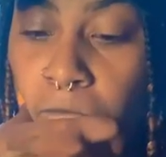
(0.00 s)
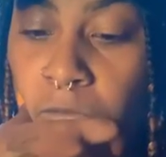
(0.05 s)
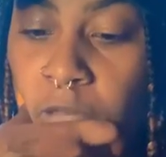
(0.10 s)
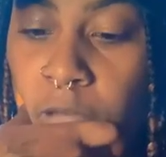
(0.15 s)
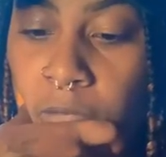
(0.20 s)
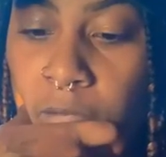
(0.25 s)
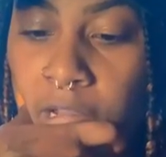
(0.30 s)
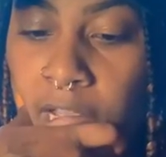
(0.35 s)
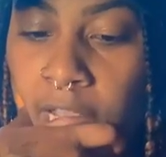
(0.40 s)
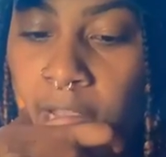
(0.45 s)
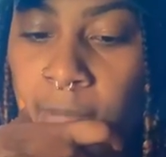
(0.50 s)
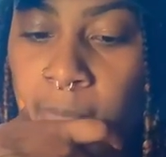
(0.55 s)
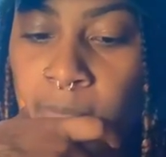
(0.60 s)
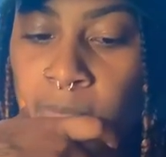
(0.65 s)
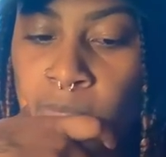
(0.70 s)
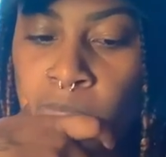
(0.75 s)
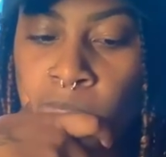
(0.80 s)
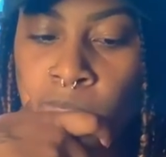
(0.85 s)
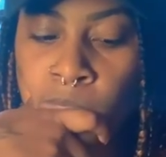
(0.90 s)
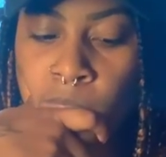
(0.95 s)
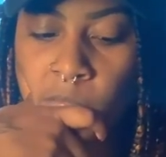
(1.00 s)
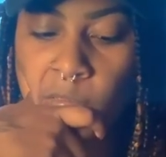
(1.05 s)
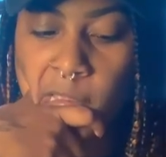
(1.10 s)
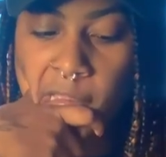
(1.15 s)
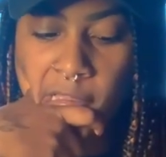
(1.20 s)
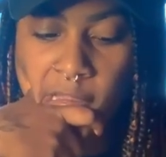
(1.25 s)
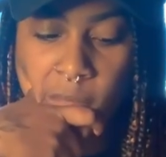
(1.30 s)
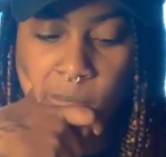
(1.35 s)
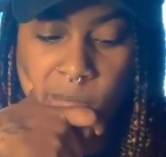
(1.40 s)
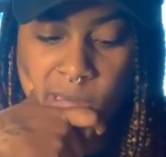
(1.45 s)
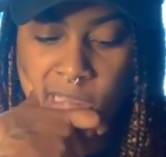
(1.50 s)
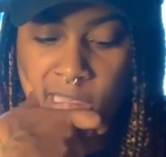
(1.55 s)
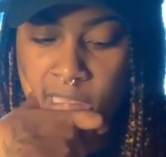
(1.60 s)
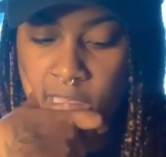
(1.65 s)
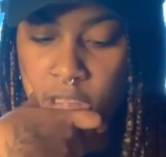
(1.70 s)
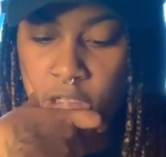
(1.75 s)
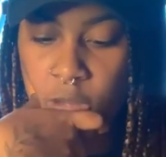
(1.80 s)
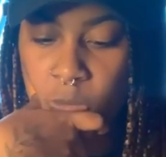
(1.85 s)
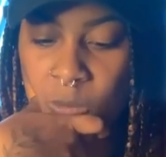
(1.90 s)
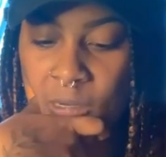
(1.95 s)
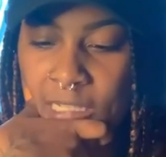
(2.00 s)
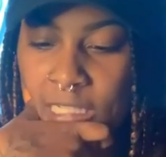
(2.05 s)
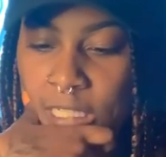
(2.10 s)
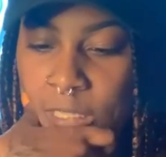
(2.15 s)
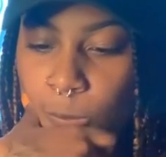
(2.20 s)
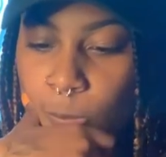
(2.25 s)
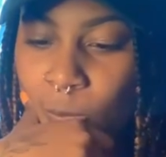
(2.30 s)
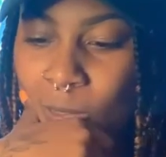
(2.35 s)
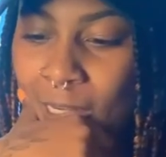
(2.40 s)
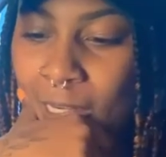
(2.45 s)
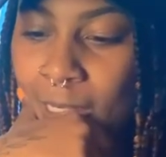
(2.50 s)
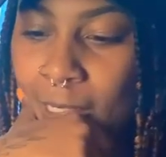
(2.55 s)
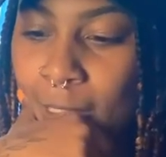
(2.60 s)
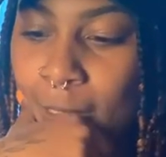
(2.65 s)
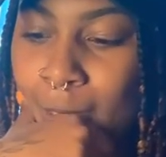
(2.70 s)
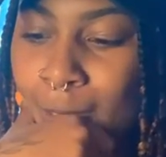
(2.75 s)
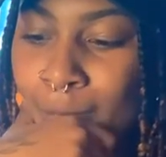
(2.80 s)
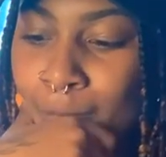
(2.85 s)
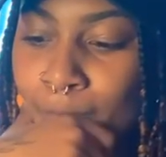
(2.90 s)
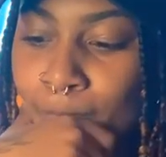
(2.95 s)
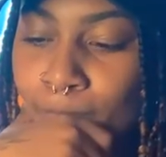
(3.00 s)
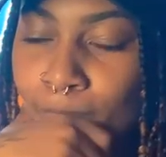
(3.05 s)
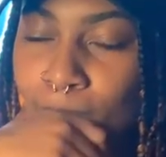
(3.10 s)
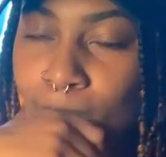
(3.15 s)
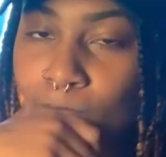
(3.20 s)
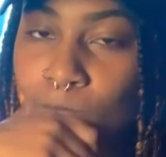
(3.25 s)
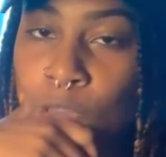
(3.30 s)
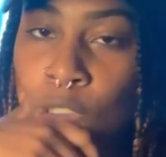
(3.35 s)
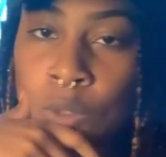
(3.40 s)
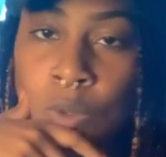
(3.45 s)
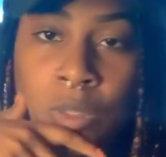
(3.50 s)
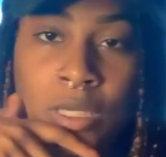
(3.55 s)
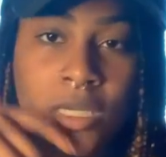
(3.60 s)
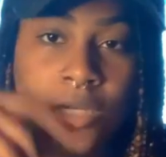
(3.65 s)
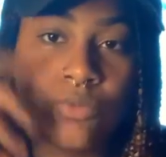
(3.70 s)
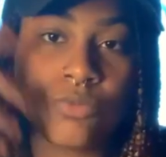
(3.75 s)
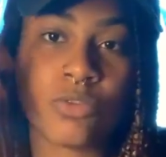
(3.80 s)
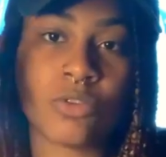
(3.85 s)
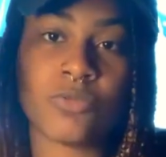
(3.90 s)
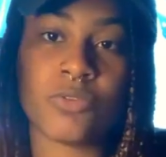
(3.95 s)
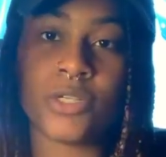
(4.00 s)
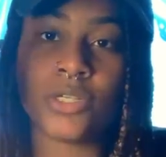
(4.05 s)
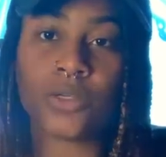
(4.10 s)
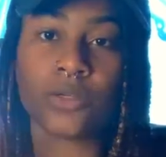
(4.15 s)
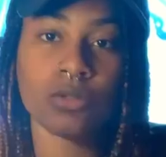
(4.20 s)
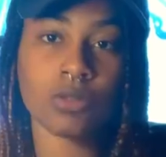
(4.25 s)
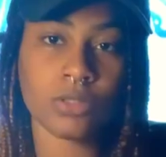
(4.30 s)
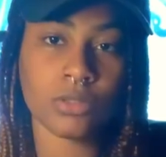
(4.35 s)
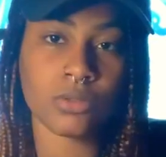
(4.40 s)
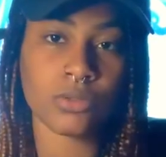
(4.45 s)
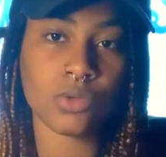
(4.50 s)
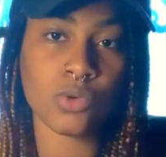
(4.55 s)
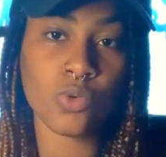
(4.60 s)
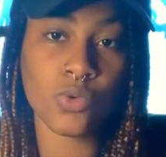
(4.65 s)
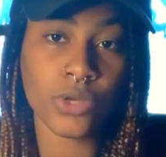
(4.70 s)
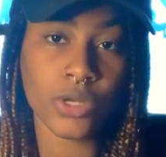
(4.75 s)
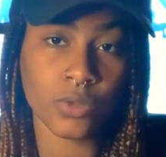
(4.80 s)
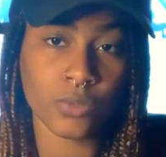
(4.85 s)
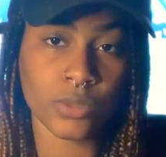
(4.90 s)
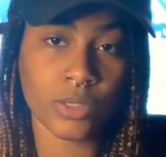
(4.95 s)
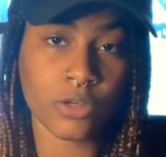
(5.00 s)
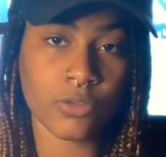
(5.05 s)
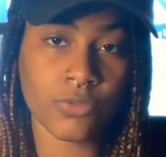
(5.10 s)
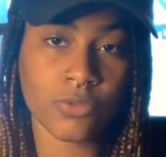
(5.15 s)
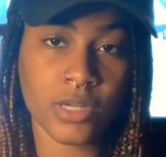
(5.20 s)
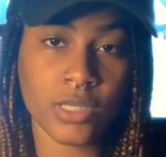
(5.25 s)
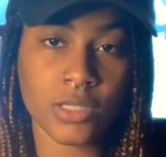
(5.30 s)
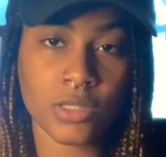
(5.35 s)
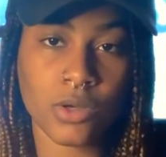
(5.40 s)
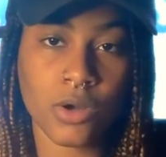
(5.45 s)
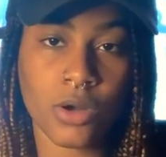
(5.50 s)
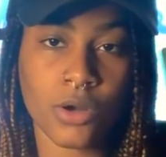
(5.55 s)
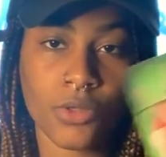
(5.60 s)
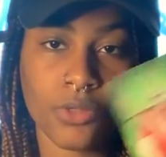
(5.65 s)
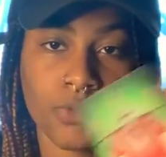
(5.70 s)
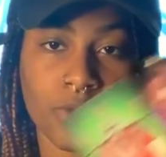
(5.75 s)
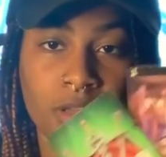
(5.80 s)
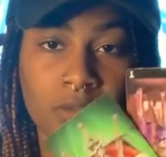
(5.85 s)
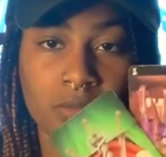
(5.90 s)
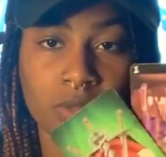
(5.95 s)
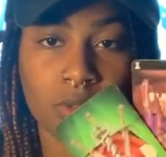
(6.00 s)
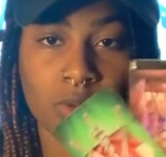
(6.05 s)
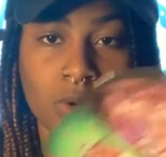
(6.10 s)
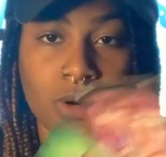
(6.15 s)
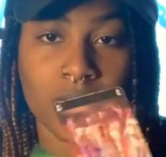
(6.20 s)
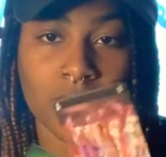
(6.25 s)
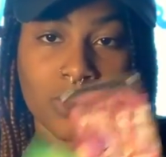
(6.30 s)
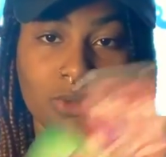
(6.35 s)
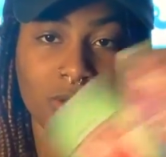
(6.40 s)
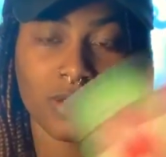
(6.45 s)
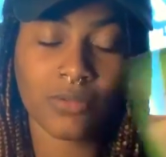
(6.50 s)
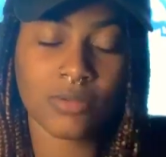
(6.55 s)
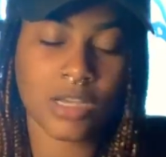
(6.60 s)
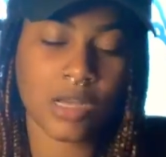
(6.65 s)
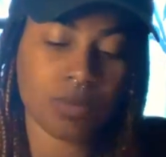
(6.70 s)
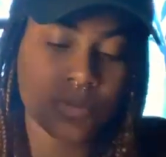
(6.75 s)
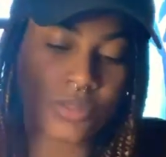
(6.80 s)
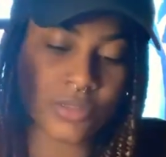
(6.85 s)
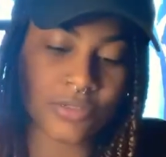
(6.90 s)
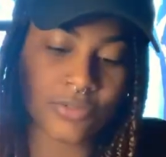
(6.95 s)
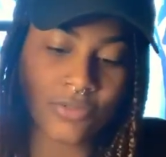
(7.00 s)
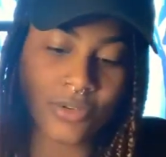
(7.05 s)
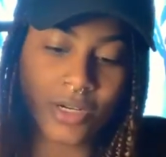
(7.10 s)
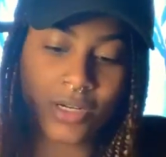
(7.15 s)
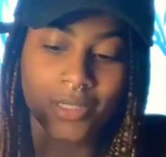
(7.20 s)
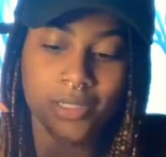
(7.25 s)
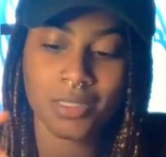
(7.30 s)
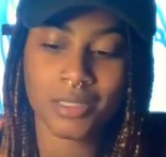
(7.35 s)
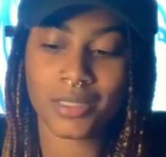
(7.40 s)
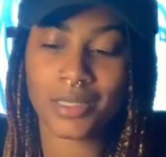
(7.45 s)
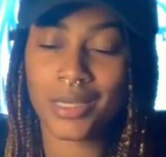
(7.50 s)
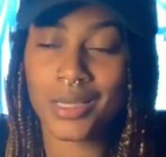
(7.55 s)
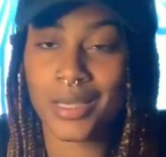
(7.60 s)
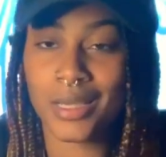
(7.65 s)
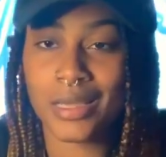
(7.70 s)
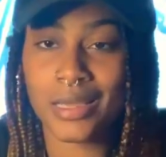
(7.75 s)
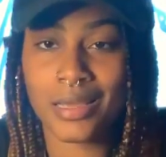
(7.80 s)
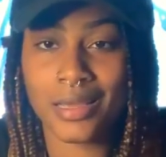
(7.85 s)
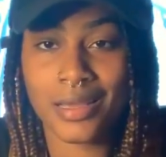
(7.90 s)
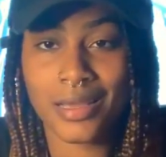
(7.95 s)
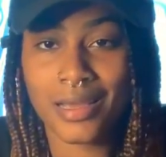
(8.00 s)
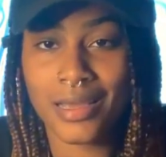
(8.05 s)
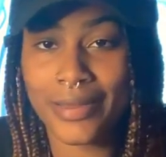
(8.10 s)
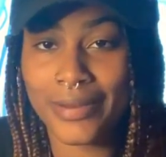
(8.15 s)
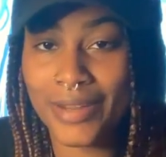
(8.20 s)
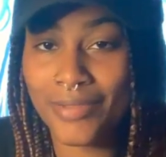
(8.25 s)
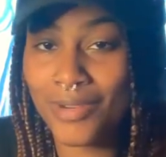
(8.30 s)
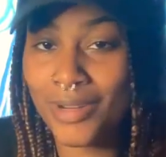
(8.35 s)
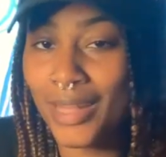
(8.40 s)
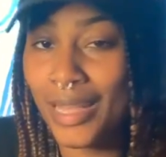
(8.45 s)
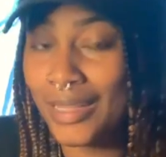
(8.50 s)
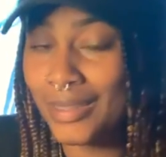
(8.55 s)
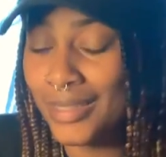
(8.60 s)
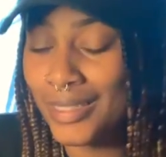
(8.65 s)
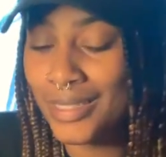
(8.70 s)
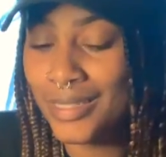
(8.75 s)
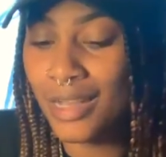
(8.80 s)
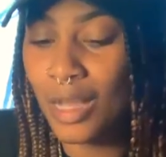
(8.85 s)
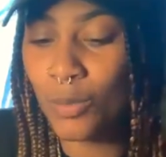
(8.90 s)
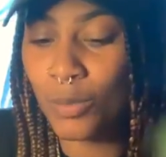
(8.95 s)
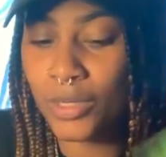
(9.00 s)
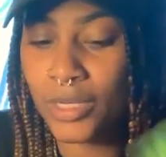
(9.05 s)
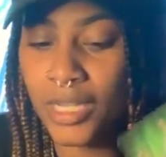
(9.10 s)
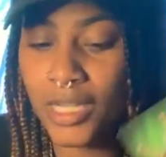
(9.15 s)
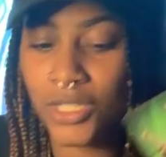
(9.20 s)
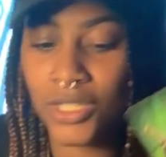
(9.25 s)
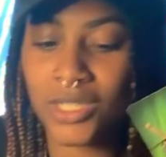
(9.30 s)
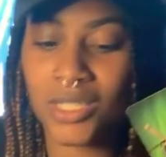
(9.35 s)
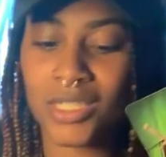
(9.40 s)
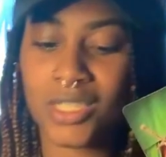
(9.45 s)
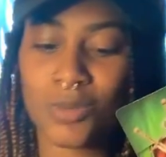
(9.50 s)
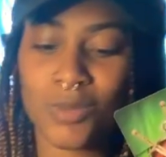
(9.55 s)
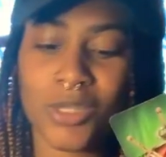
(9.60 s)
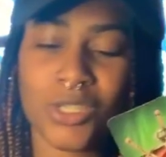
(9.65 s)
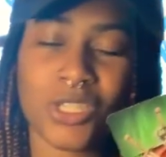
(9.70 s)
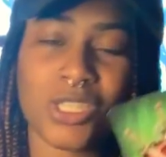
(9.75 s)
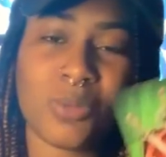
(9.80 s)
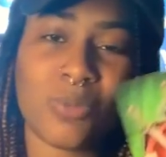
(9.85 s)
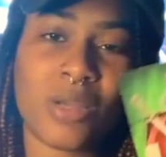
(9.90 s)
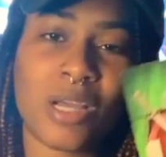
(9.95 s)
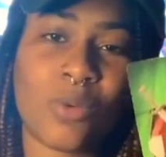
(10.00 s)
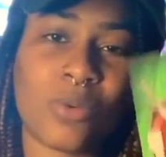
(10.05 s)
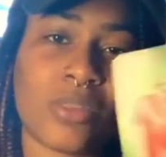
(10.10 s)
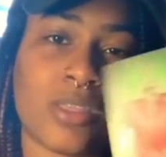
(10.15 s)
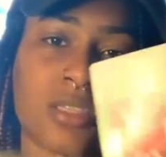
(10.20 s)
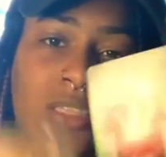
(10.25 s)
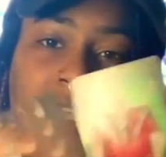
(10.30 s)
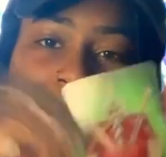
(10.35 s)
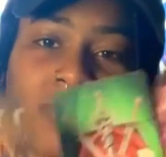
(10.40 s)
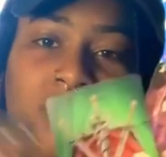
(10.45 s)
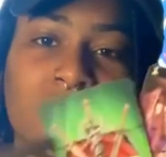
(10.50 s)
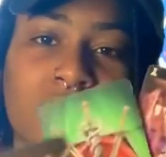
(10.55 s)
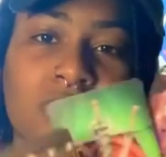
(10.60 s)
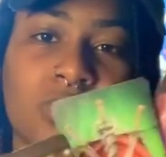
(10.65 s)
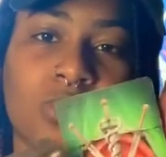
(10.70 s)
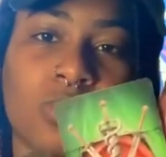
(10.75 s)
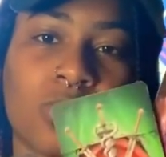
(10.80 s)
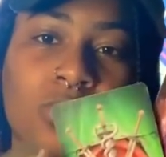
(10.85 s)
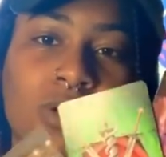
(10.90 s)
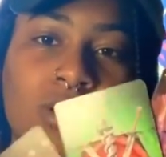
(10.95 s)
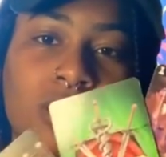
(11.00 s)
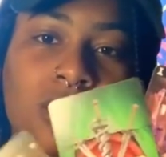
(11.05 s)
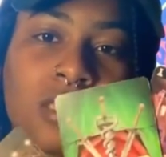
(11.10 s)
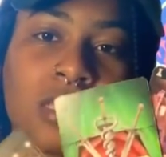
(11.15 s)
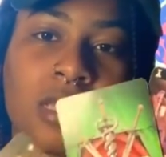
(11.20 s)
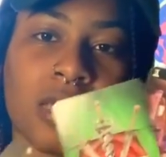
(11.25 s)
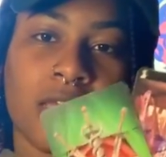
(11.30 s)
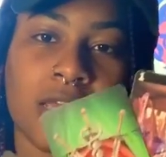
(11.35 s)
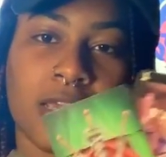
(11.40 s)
Okay. It could be a situation where you get revealed who your real friends are. 3 of Swords, 3 of Cups in reverse. I never liked this combination, especially paired with the 7 of Swords.